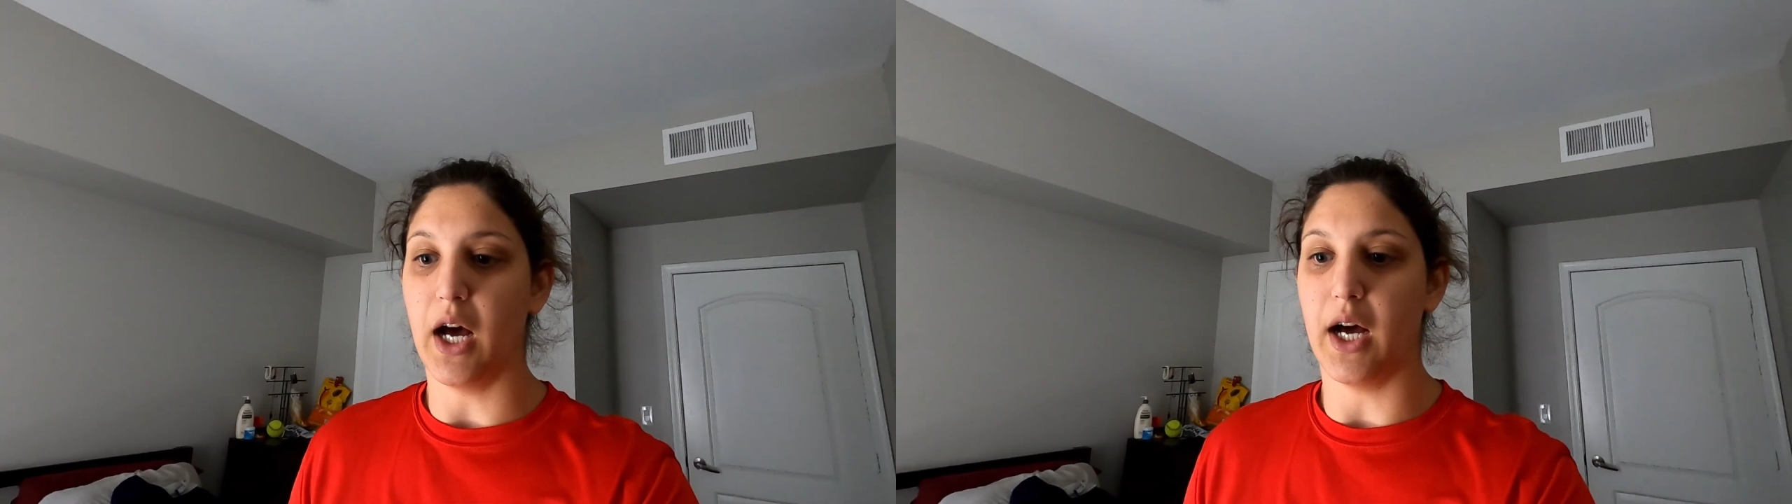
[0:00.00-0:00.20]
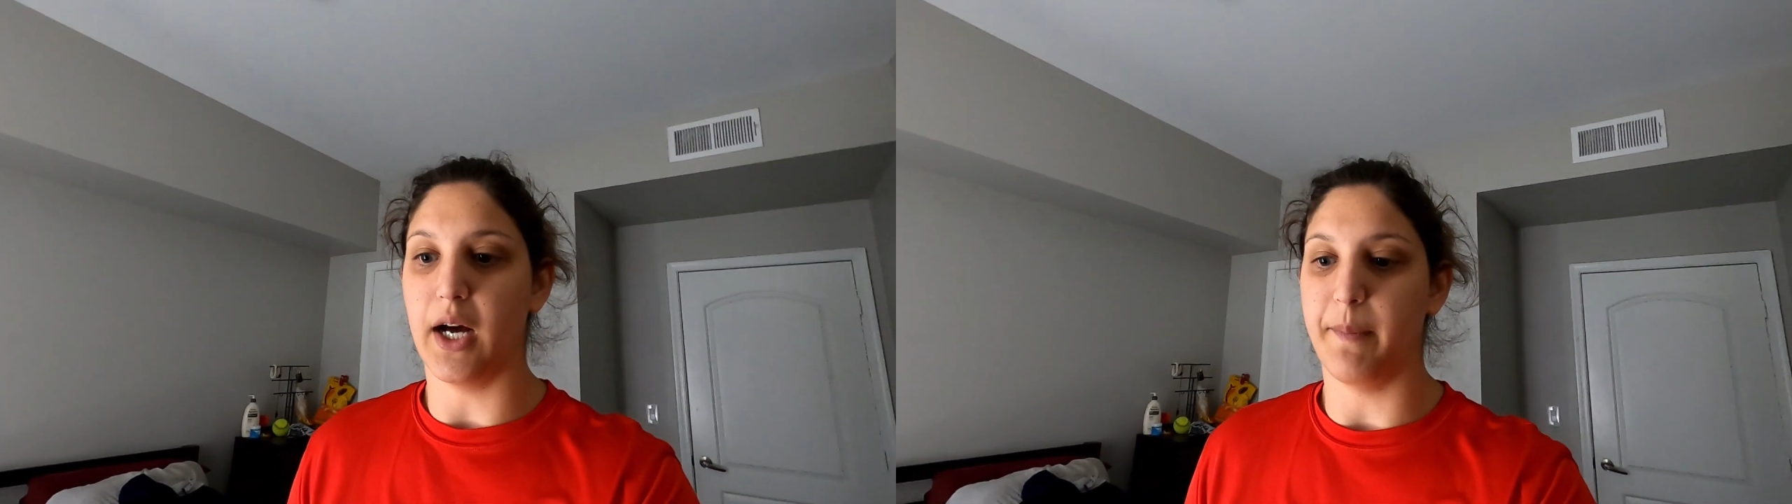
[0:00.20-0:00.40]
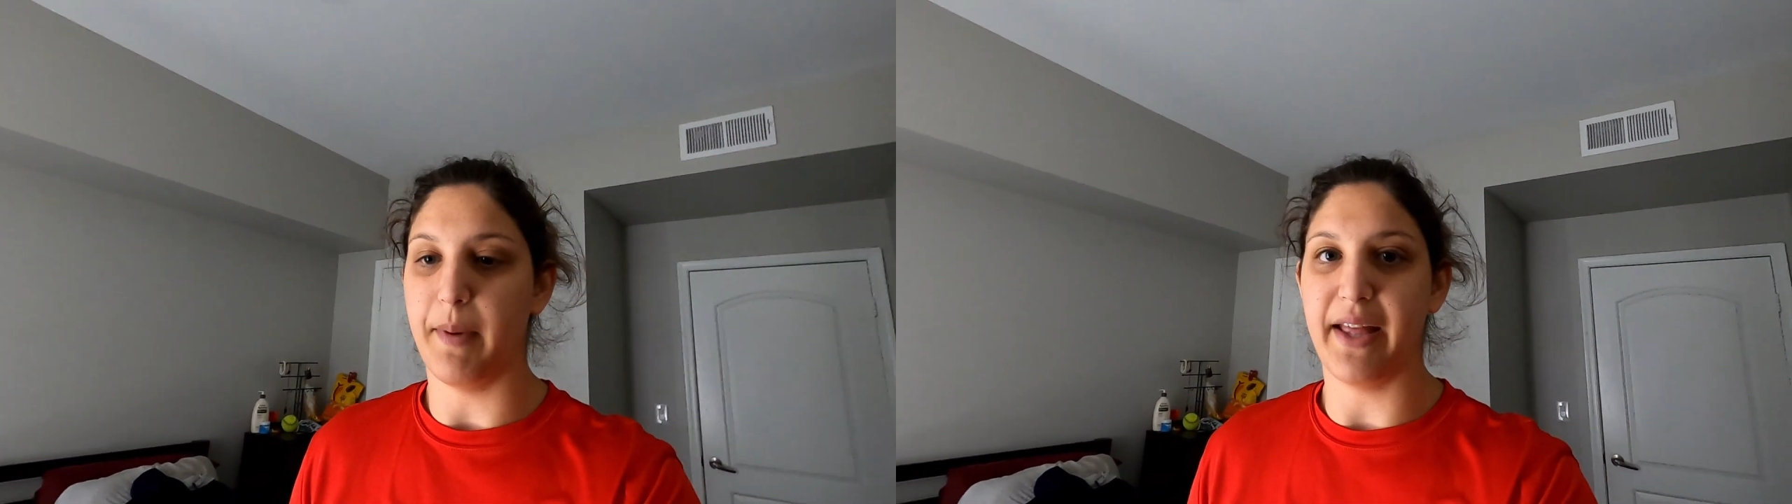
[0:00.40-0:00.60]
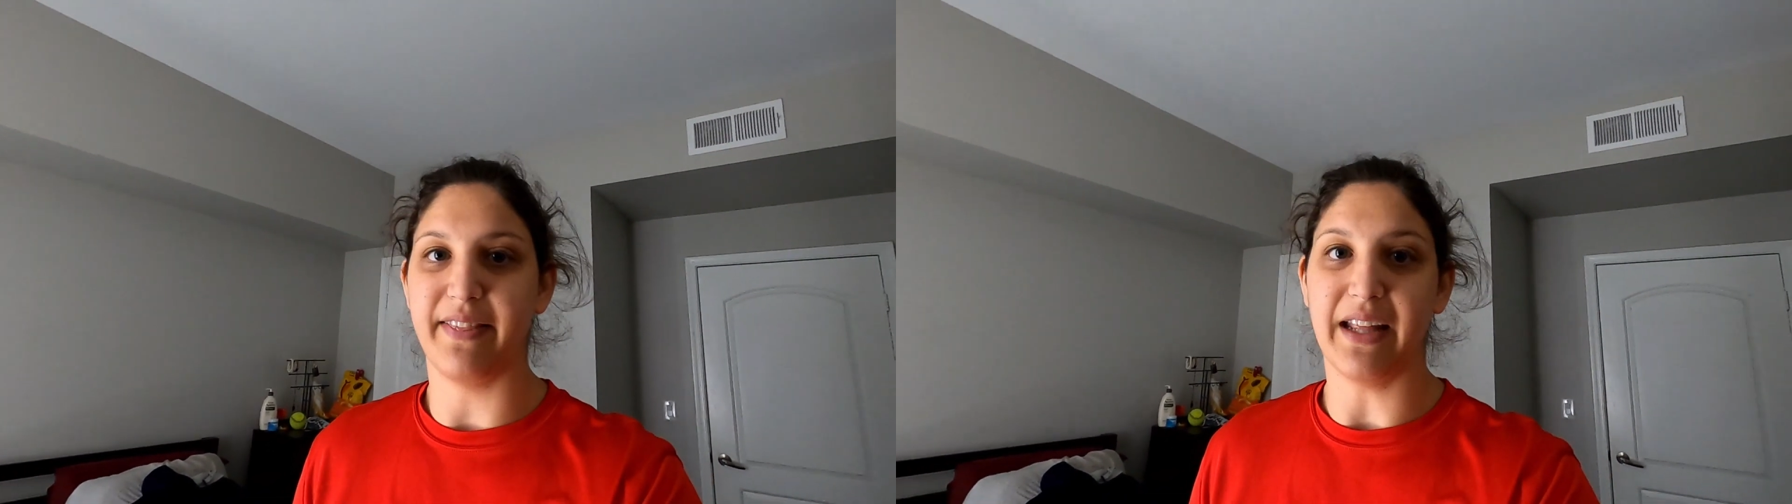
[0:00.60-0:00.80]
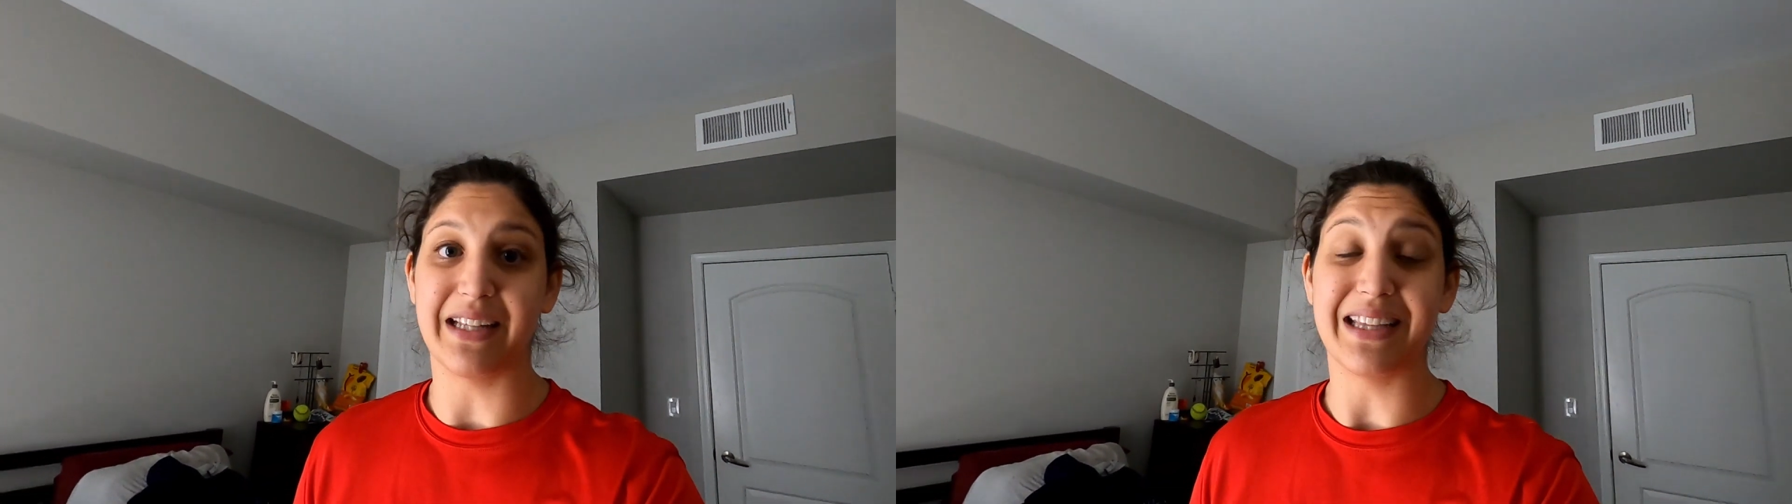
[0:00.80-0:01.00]

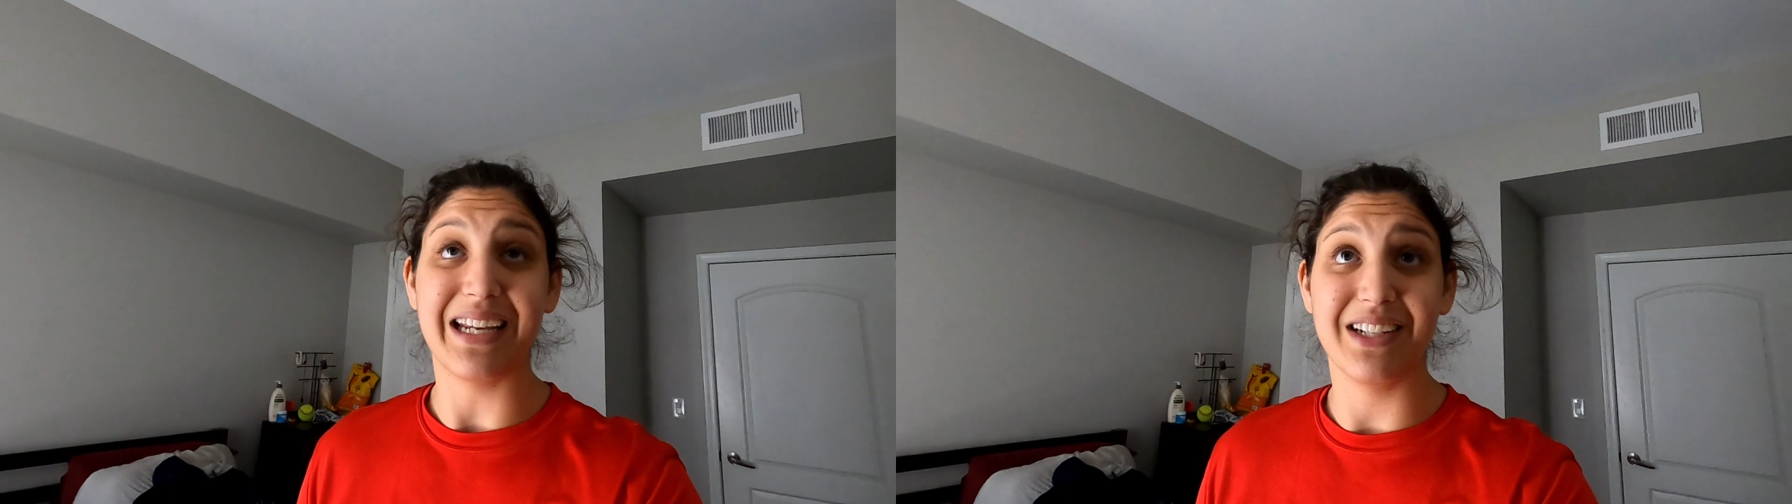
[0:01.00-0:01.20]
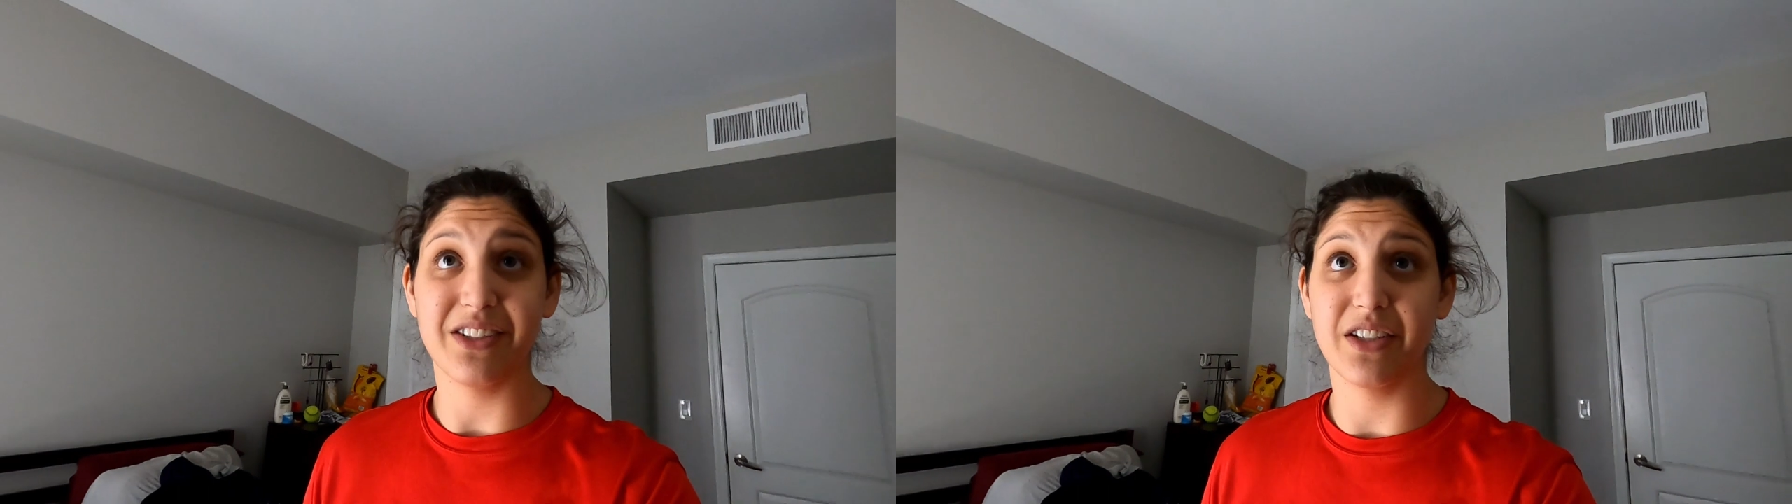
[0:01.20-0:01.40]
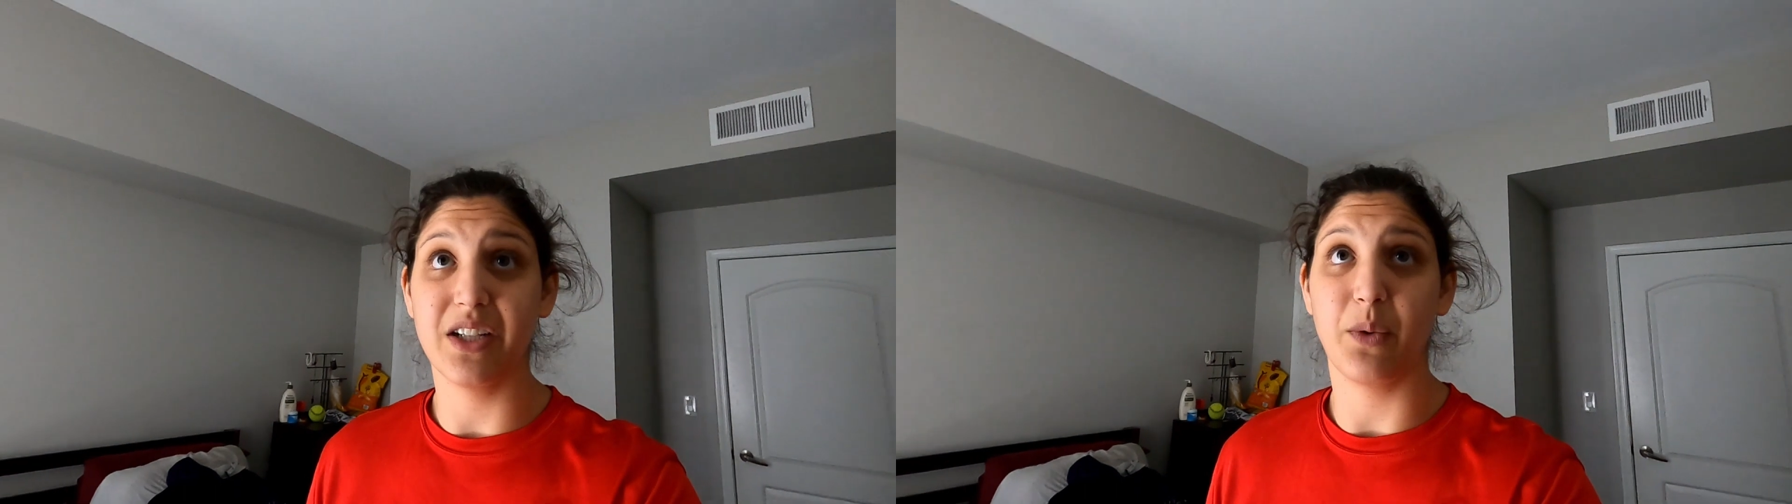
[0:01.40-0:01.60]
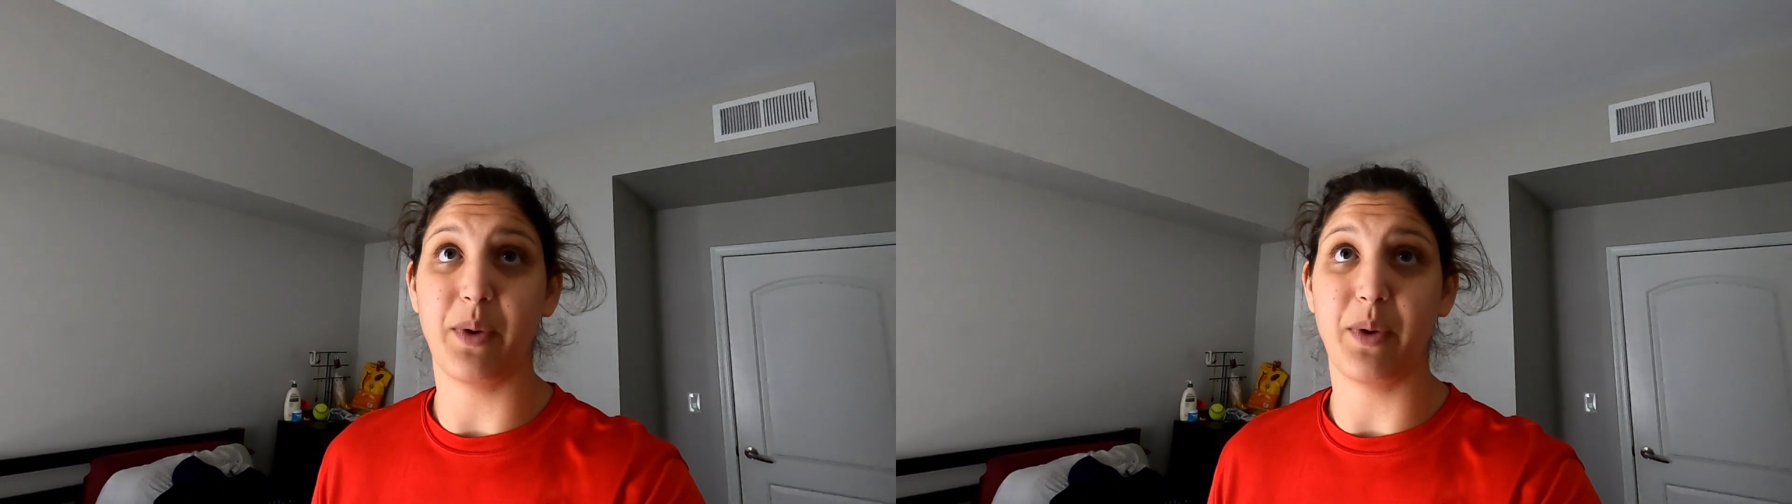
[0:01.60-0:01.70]
And then later